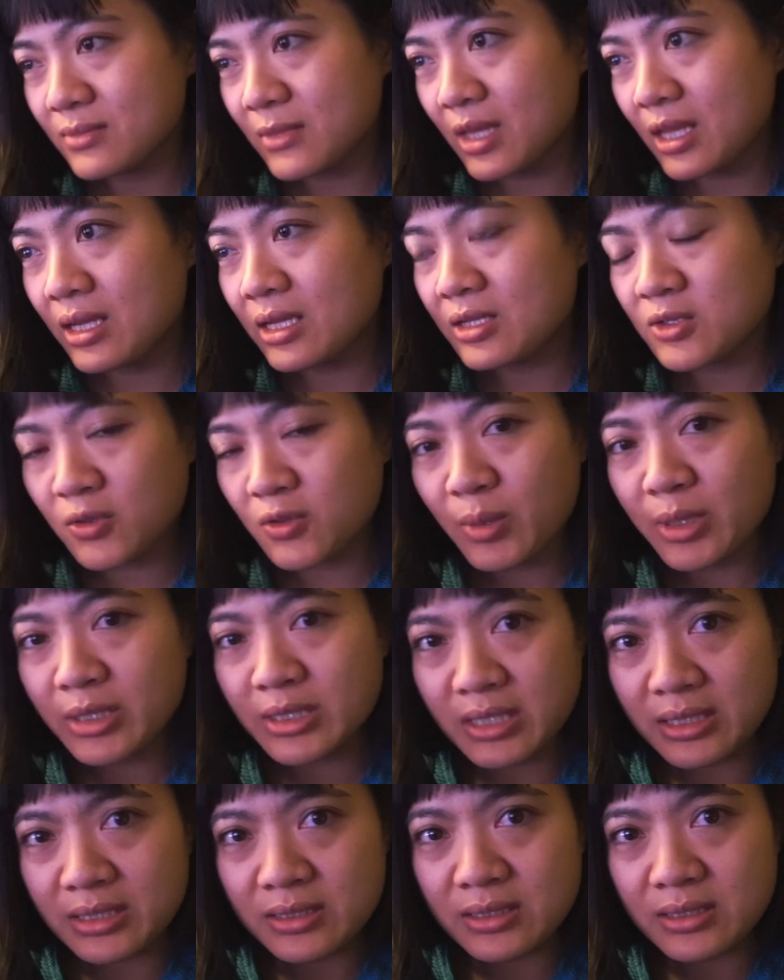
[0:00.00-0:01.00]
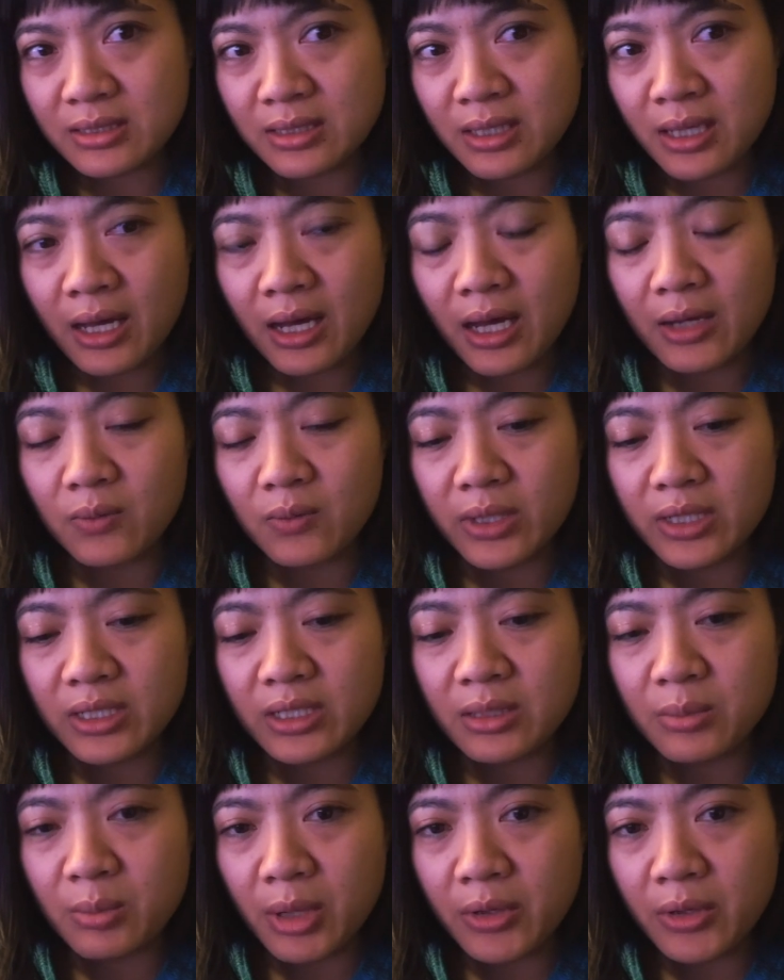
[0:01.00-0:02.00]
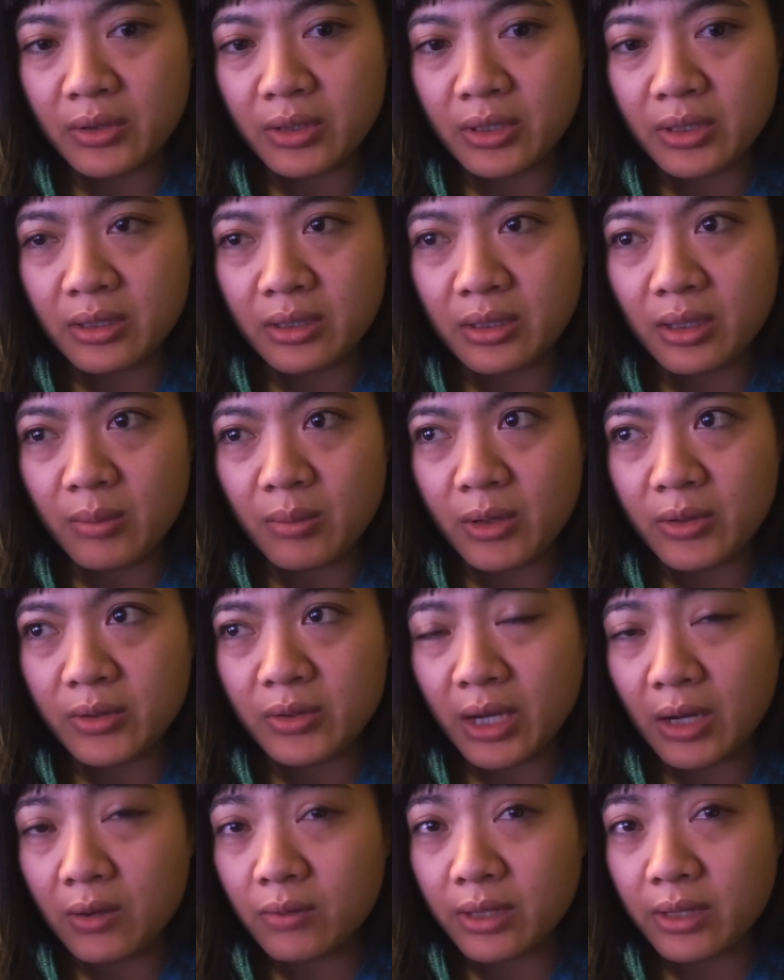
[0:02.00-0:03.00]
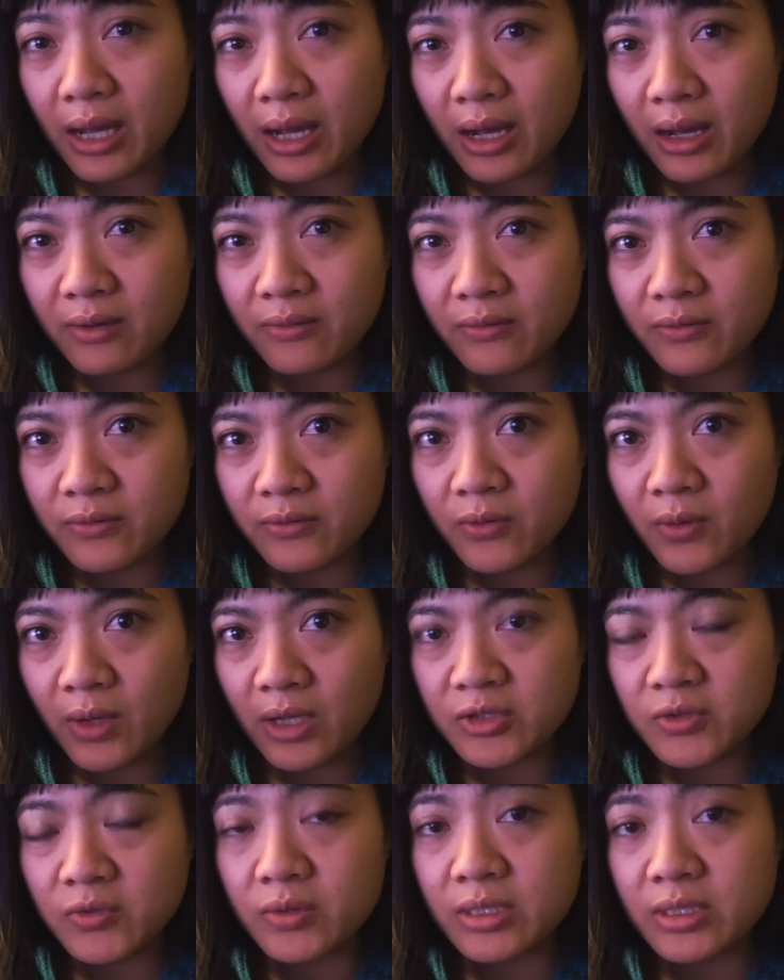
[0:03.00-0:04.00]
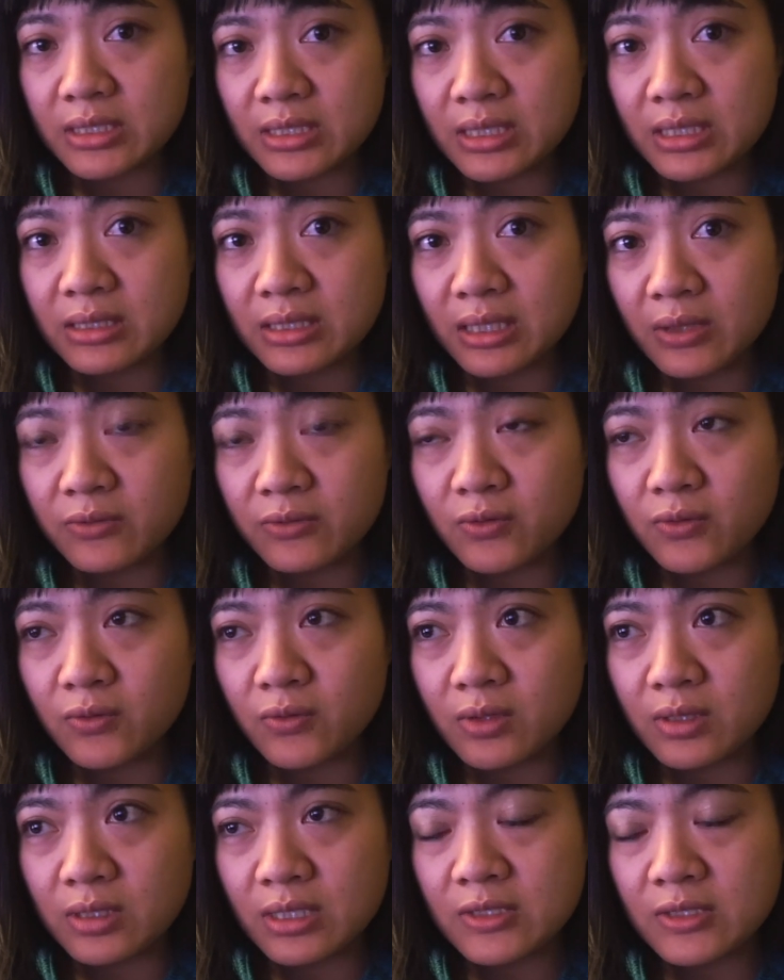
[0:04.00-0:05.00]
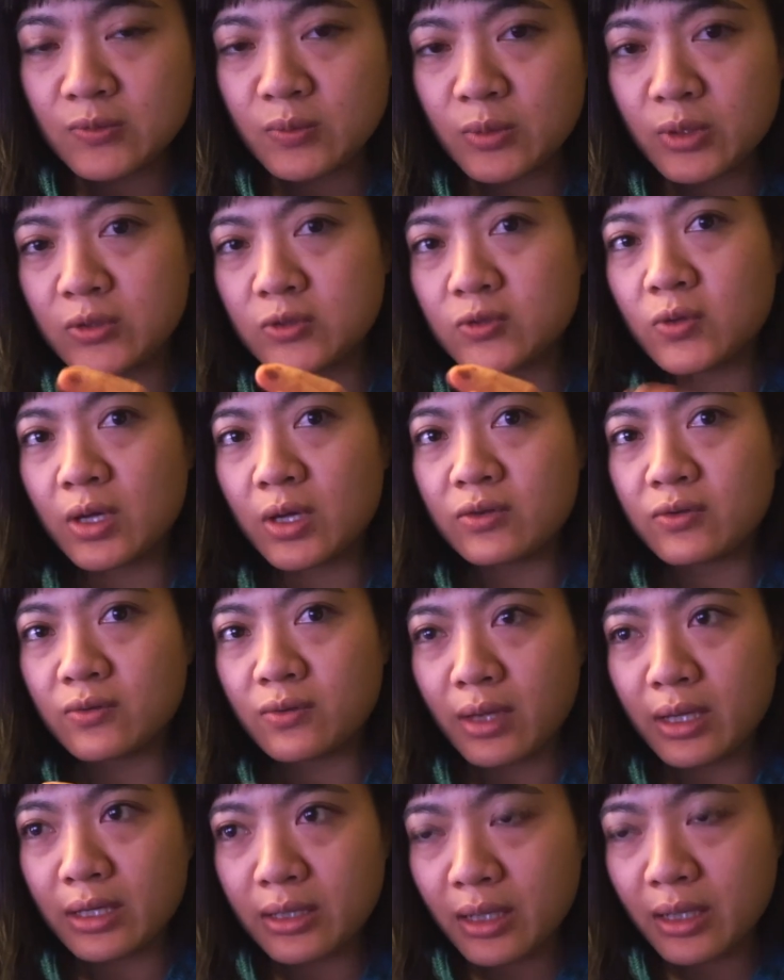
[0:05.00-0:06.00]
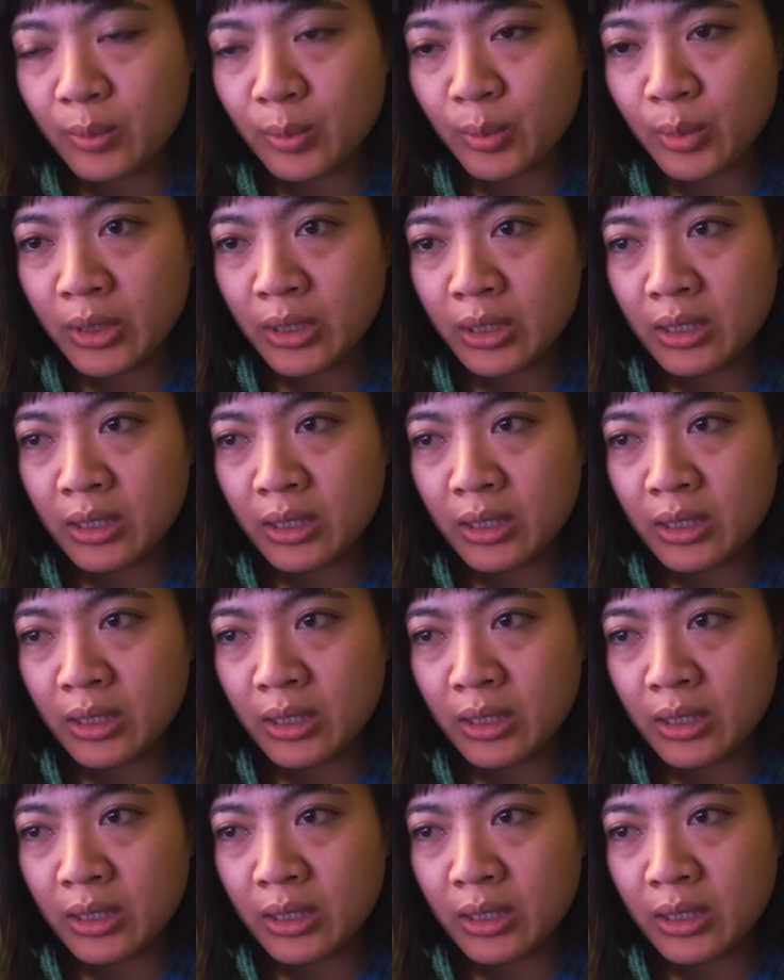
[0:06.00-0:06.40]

And I took my test. I waited about an, about an hour and a half to actually sit down to do the test because you had to line up.